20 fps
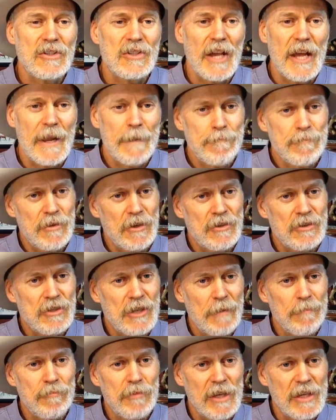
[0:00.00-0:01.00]
setup. There's
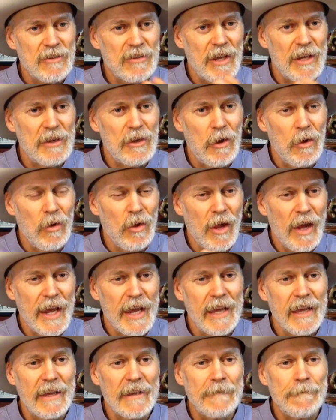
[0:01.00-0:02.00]
some things I don't
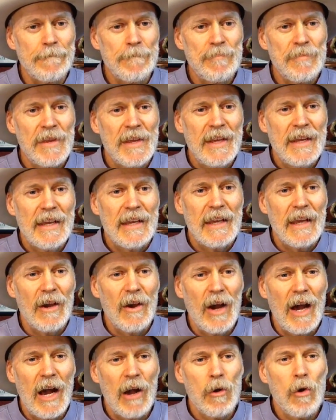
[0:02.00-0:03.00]
like. And
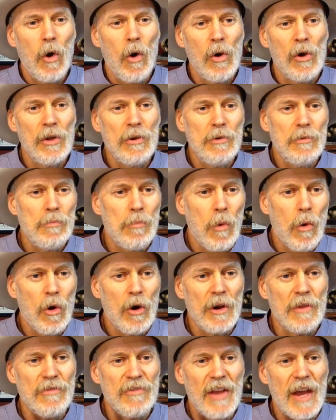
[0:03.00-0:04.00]
I'll go in
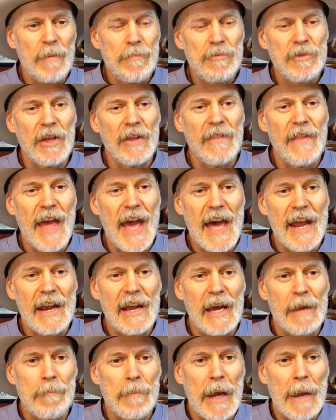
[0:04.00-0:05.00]
more in depth on
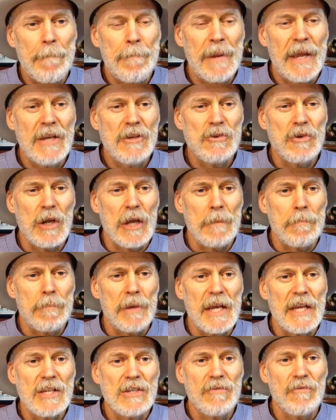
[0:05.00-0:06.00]
that on my
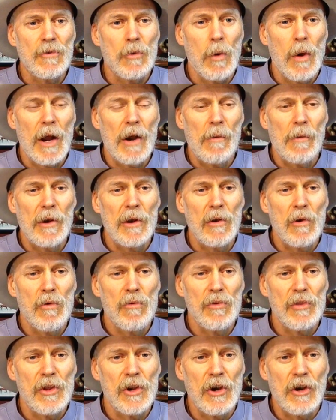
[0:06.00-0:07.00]
Patreon page. If you want to run
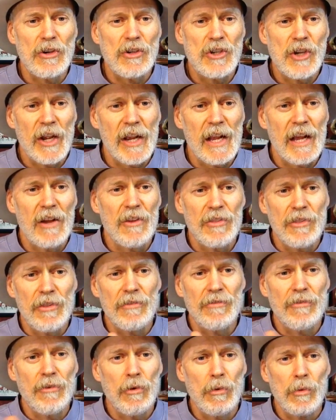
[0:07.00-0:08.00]
over there and check out
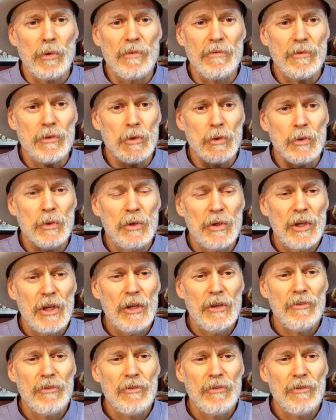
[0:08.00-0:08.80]
the full review